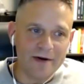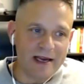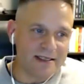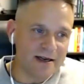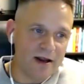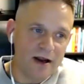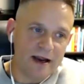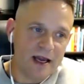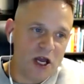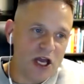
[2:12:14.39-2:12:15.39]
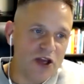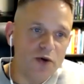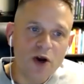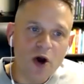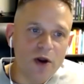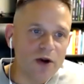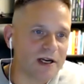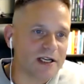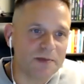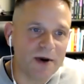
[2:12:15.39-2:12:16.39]
And I said, look, you know your
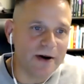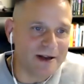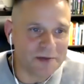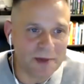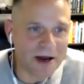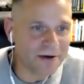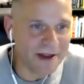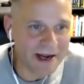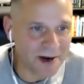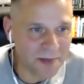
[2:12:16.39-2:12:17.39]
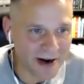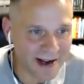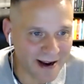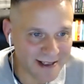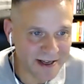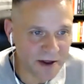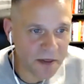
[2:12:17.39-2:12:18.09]
experience better than anybody else.